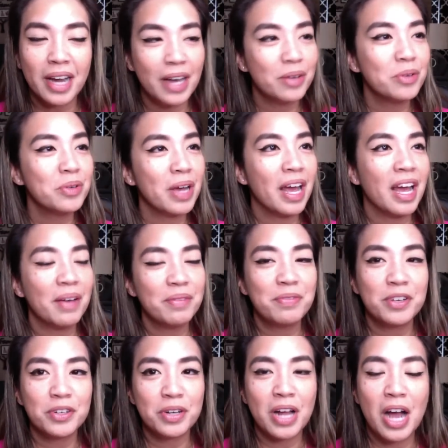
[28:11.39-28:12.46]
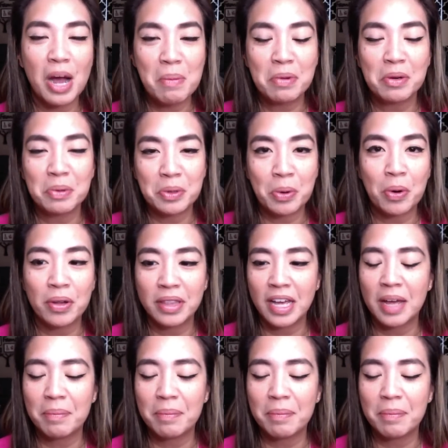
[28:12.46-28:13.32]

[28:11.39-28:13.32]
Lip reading: I haven't figured out how I'm going to record that,